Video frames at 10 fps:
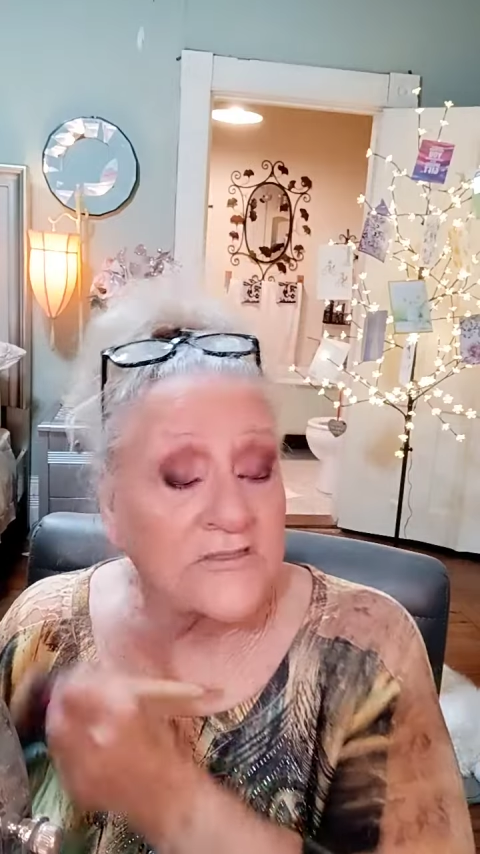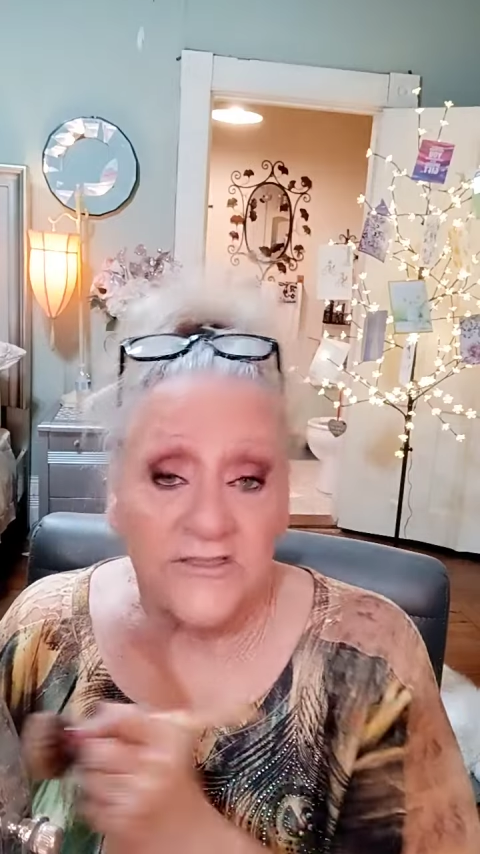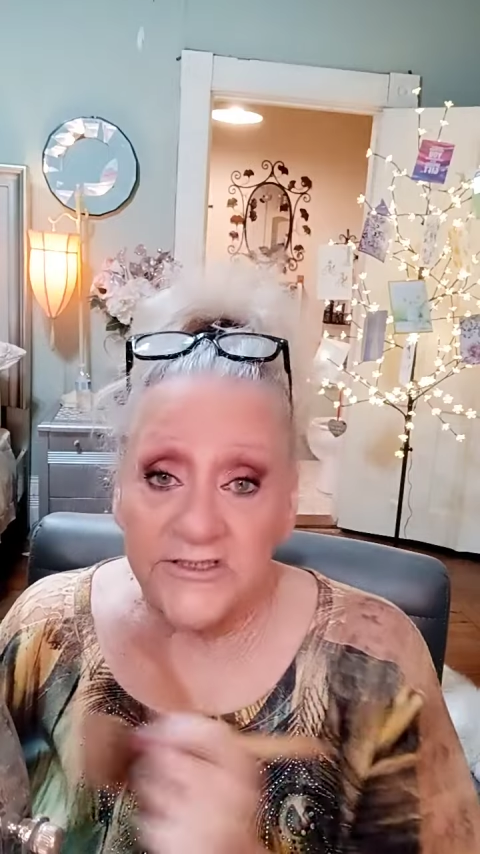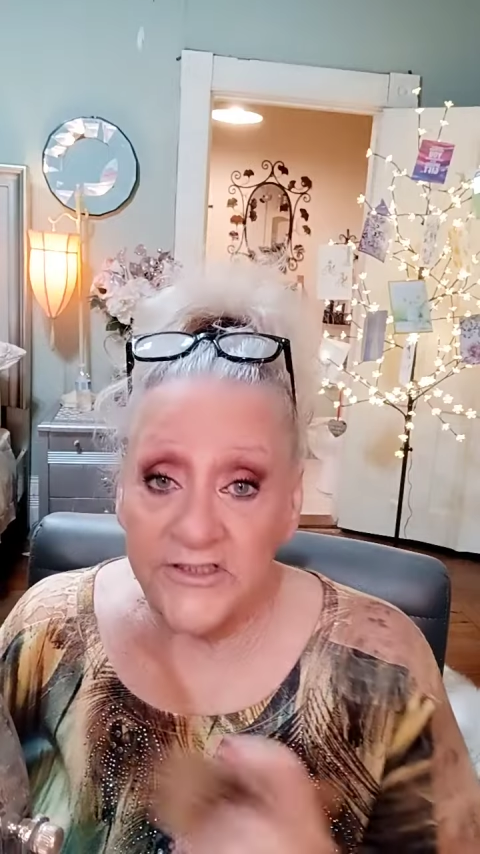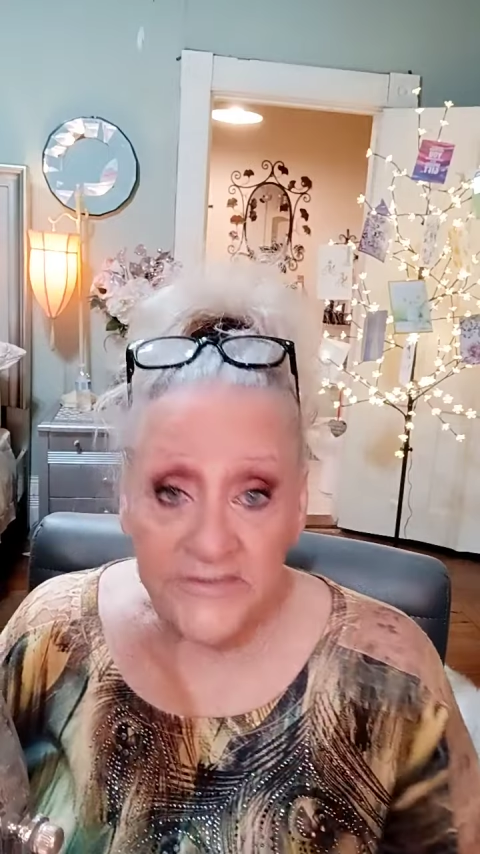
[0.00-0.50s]

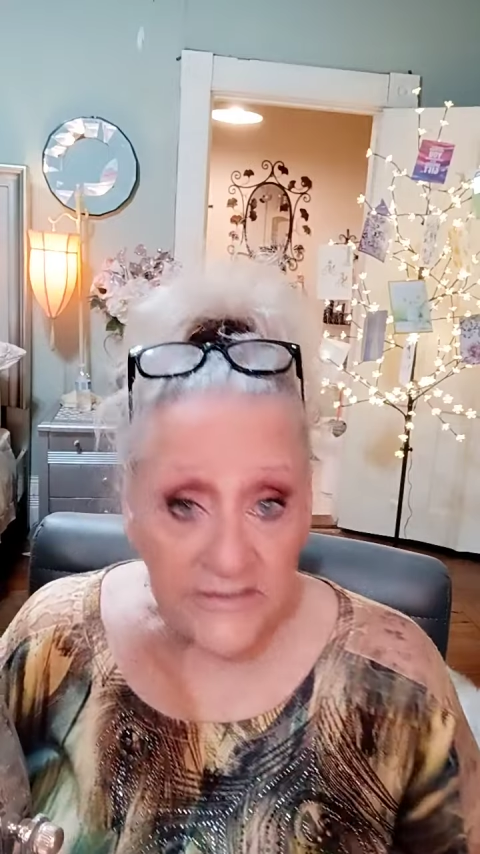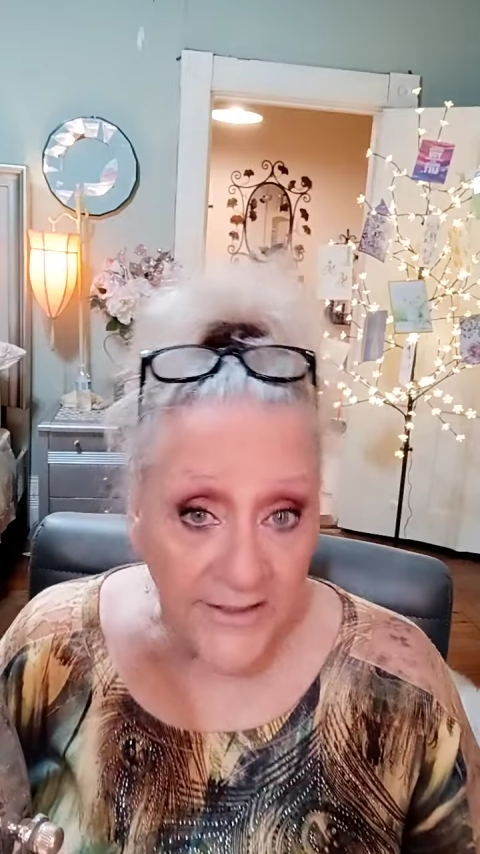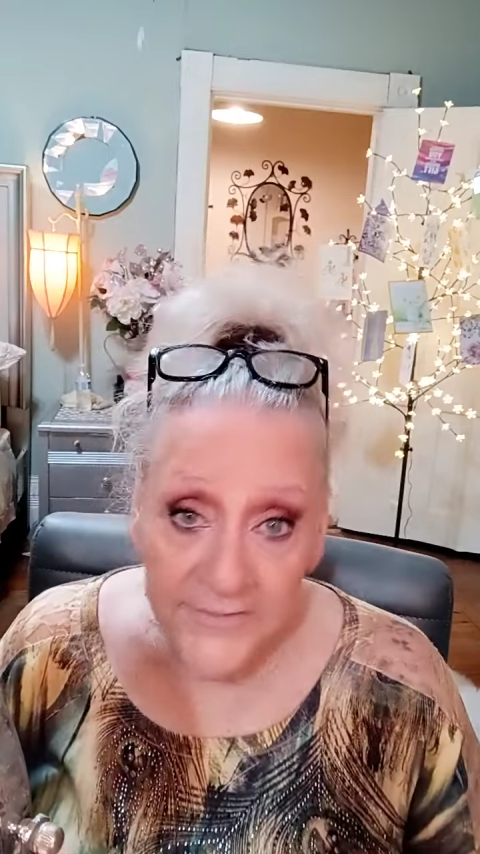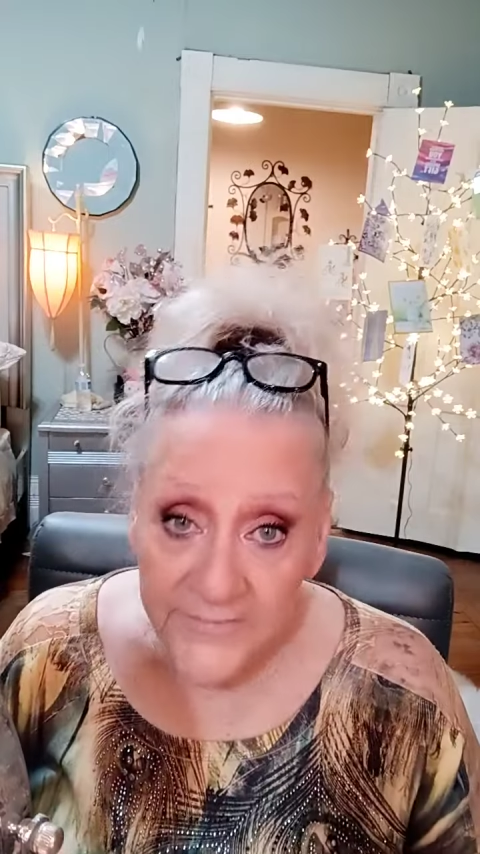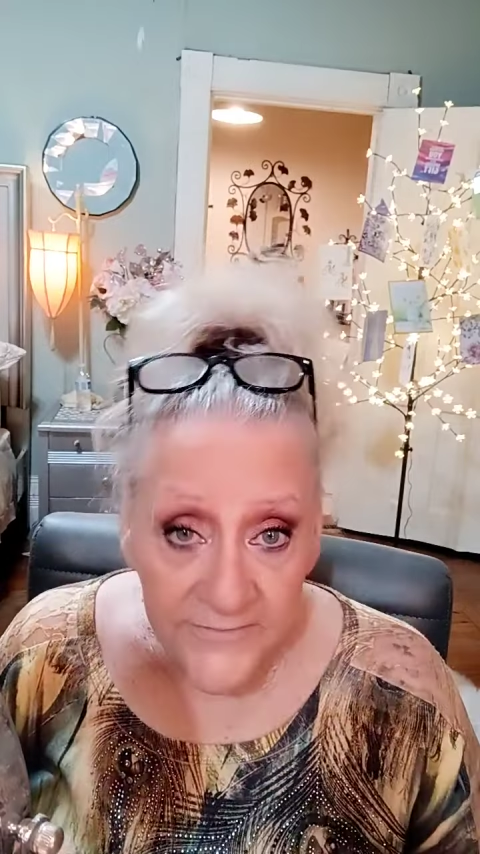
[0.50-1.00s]
she's
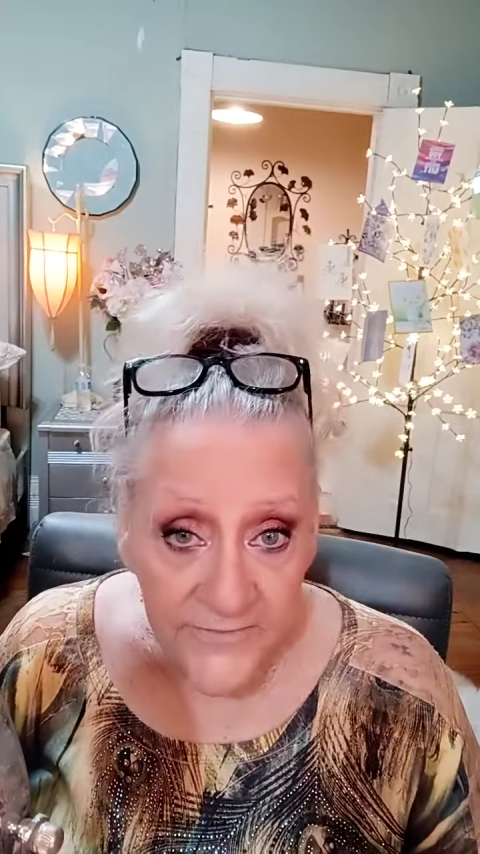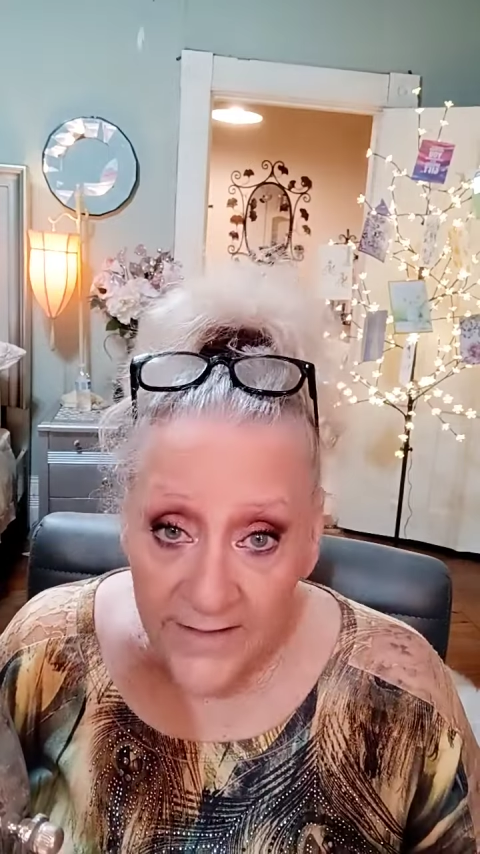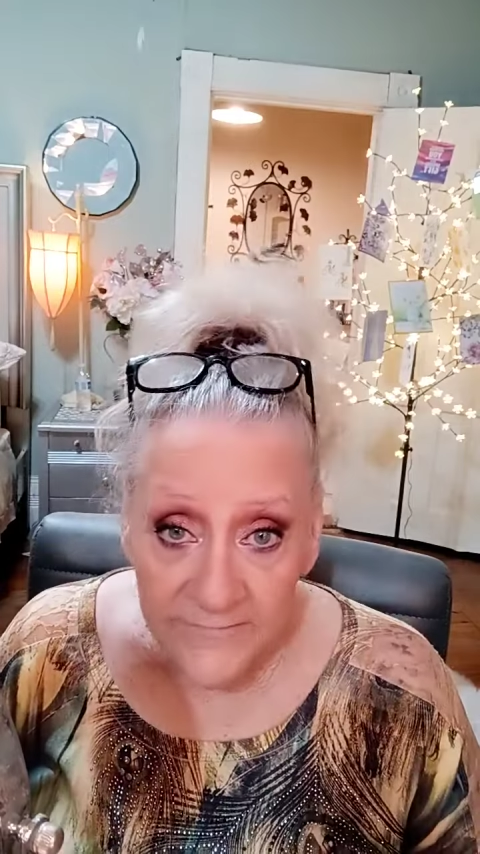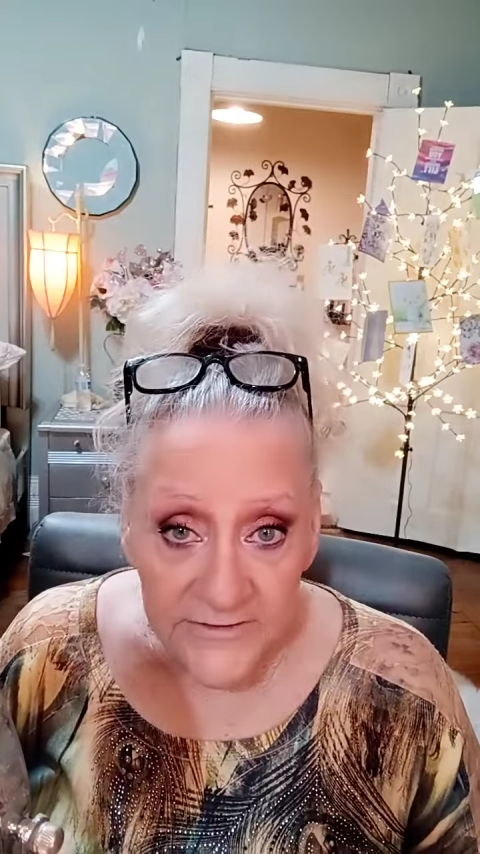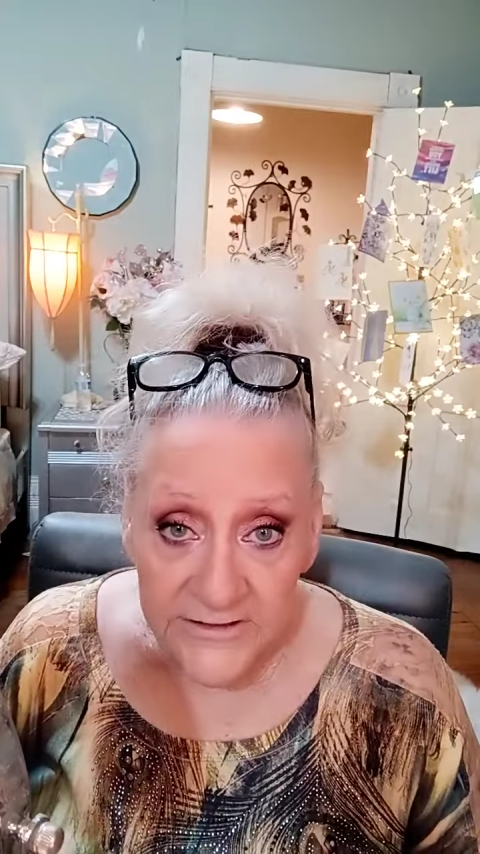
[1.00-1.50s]
let her
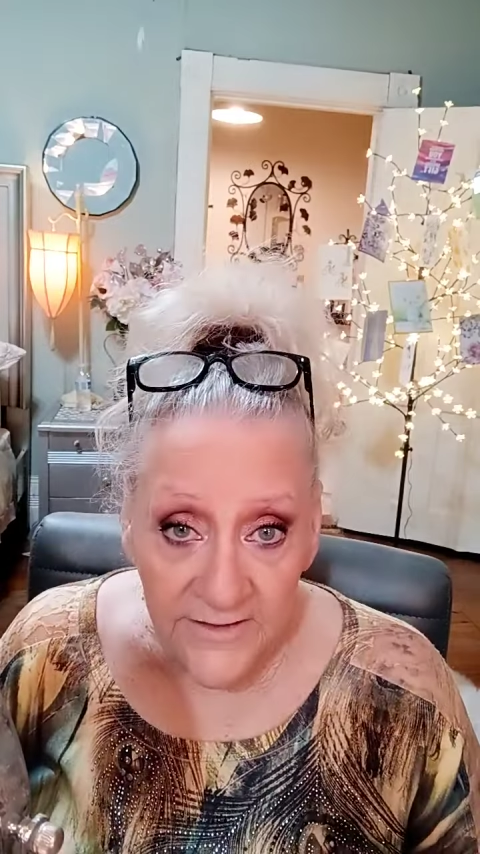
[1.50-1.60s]
driver's